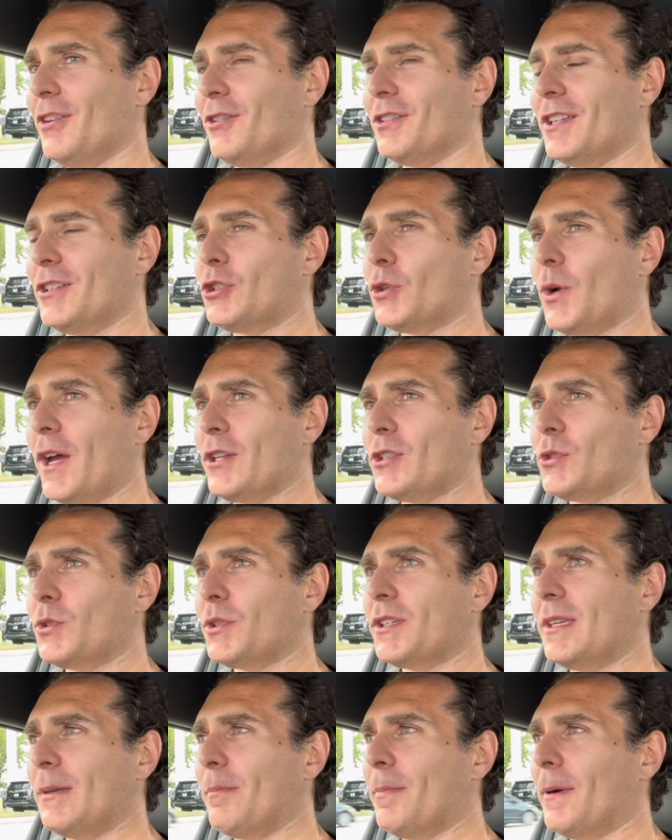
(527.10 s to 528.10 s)
try to
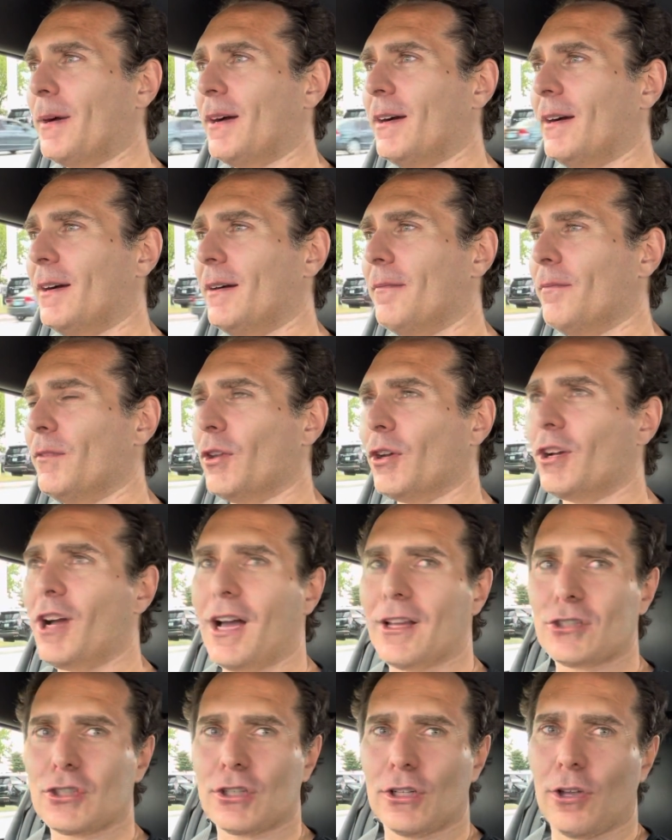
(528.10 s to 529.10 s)
keep the
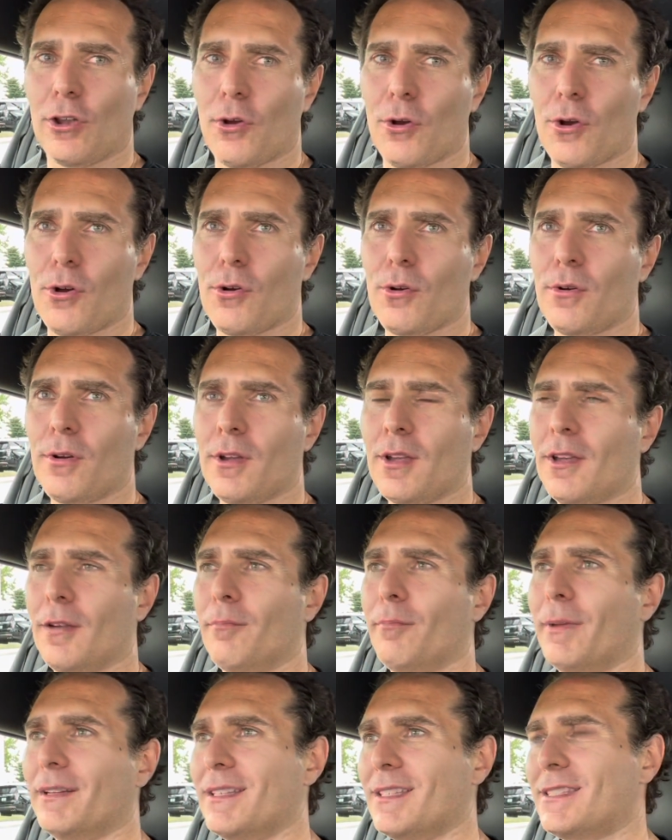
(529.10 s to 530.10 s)
cost low,
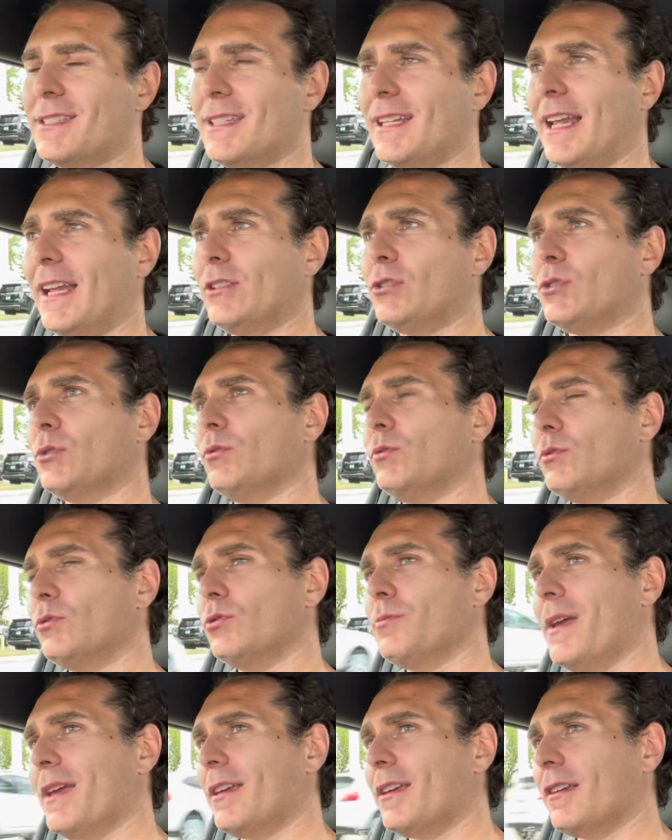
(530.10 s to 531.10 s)
but they still had to
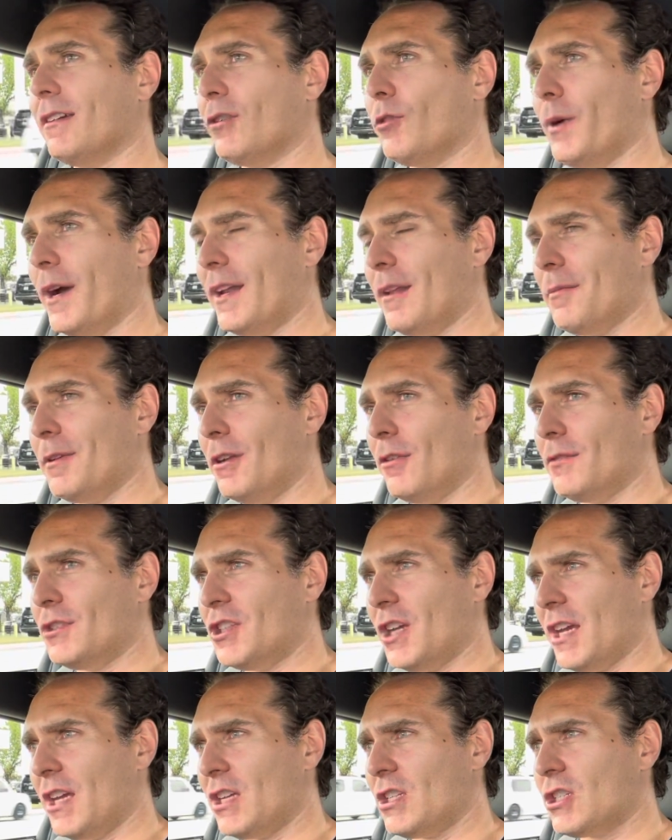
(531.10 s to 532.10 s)
make quite a bit of
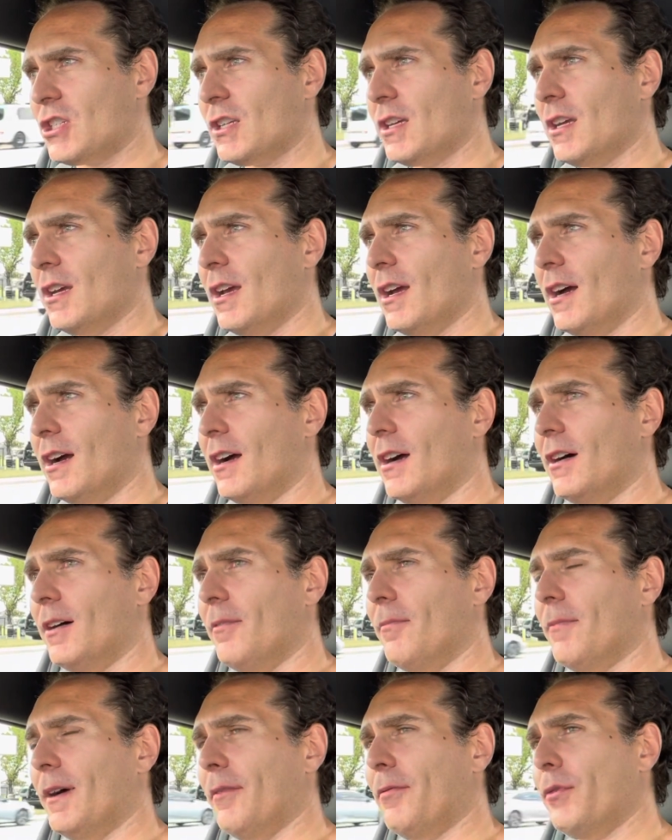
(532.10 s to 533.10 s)
change.
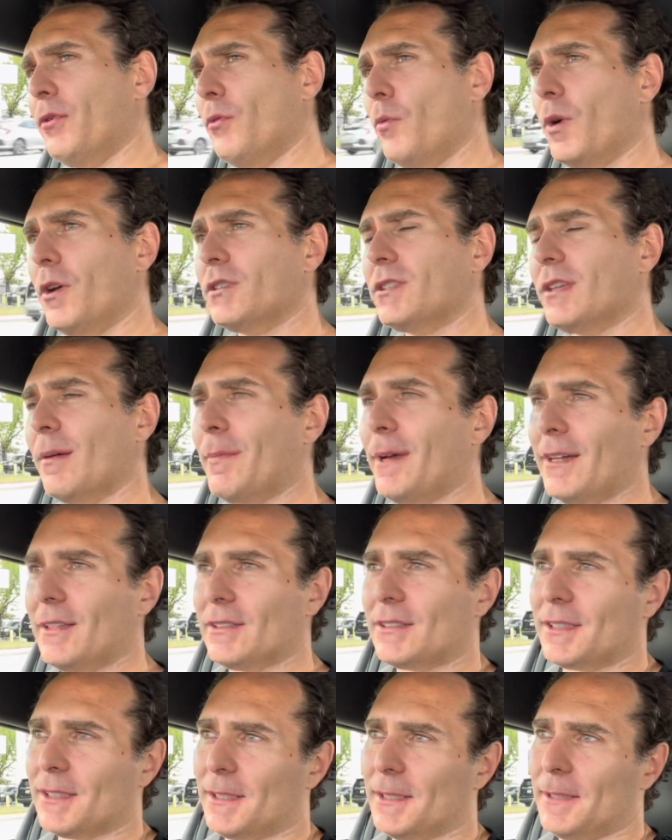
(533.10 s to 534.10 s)
A few words
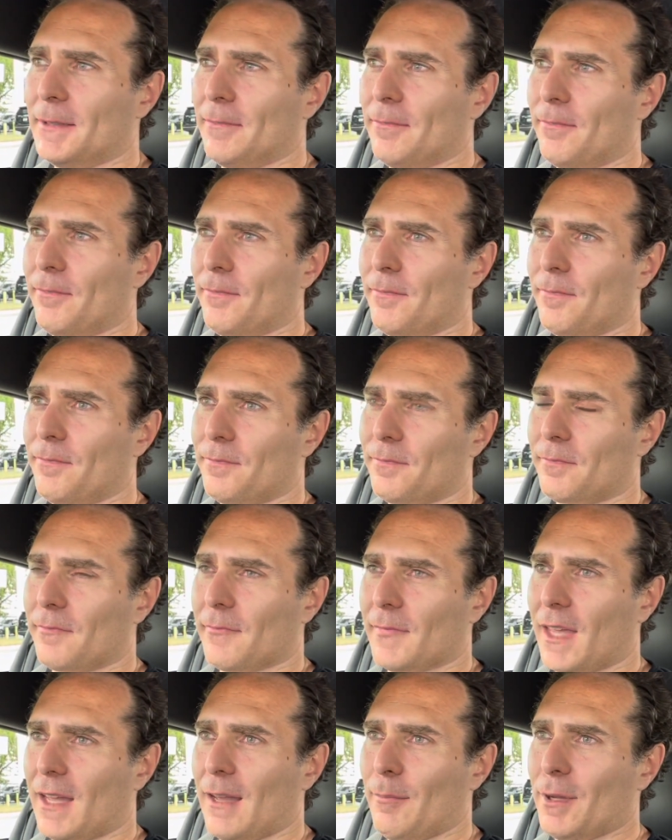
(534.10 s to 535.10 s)
about
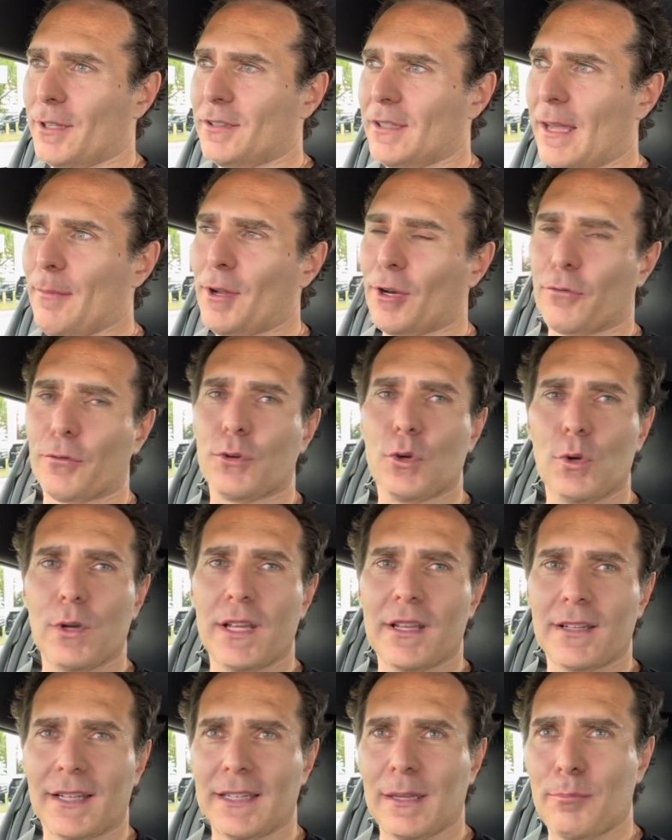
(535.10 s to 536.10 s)
the amount of
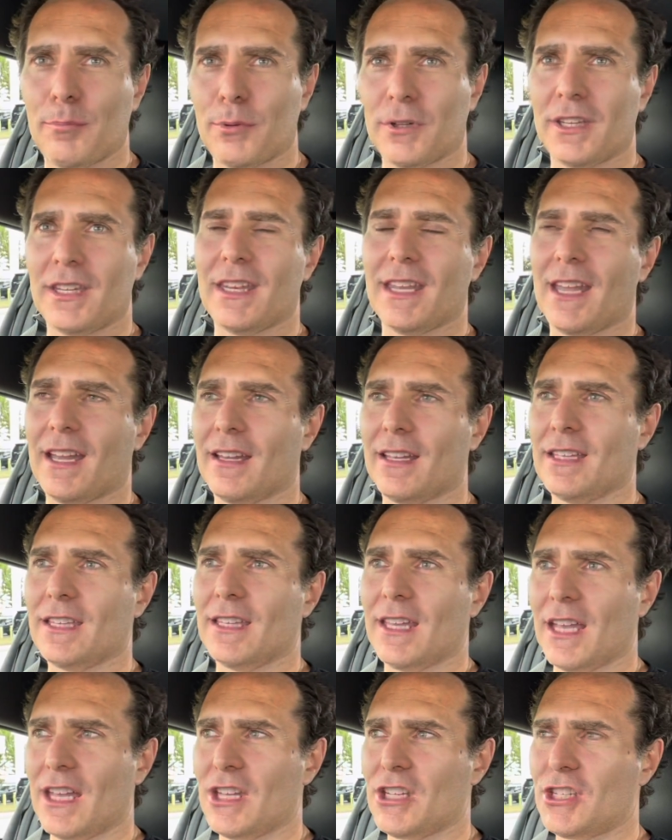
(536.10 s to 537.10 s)
cooling that they put in
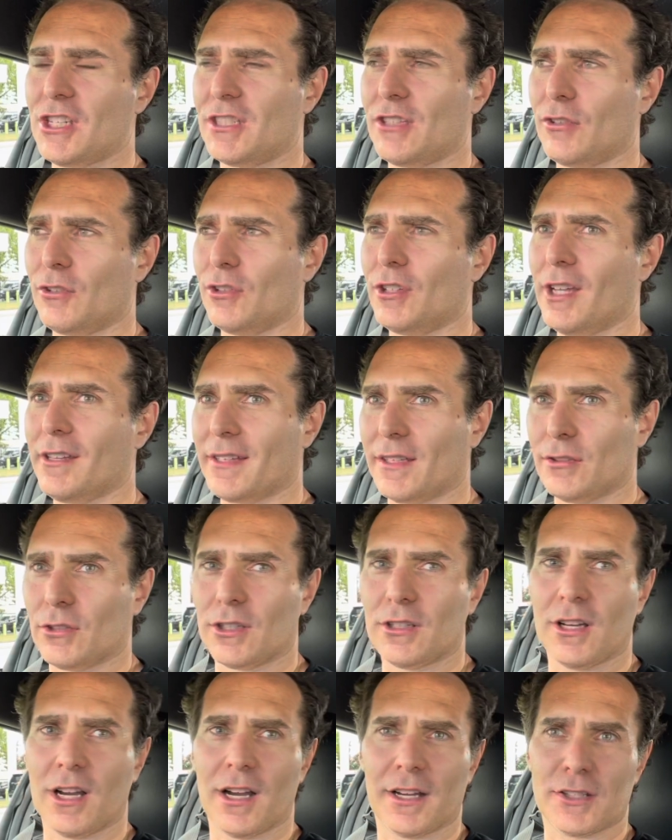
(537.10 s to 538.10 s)
the engine. Now that the
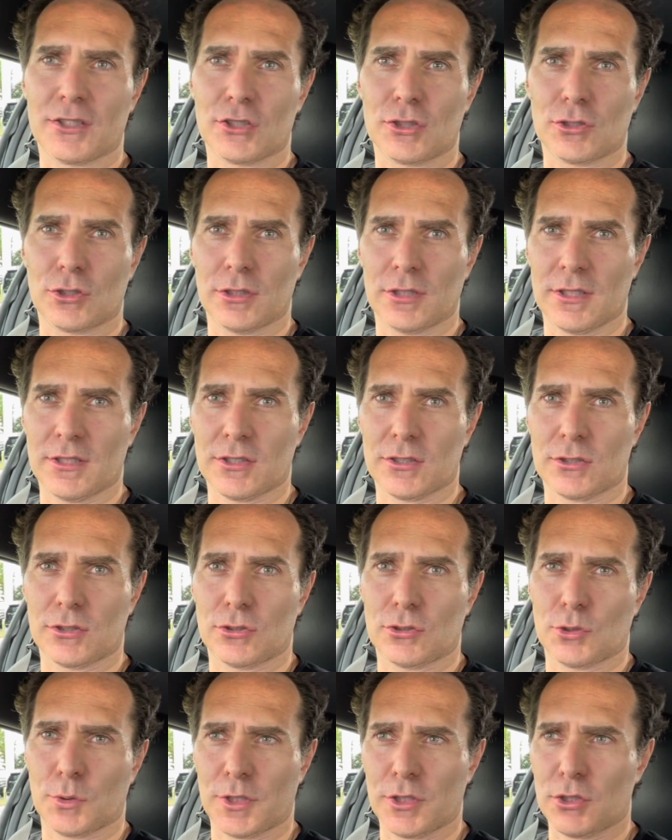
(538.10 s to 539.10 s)
car is
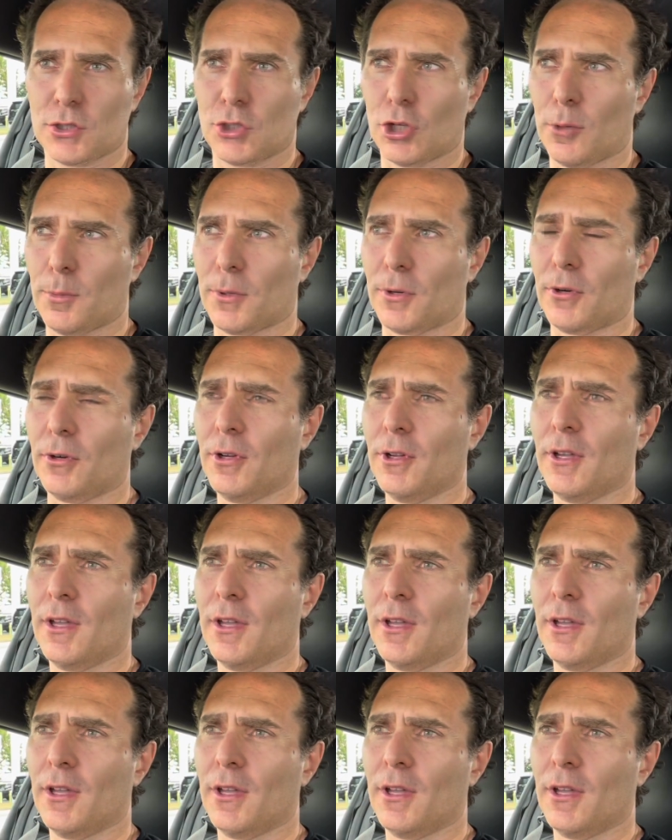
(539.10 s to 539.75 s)
twin turbo,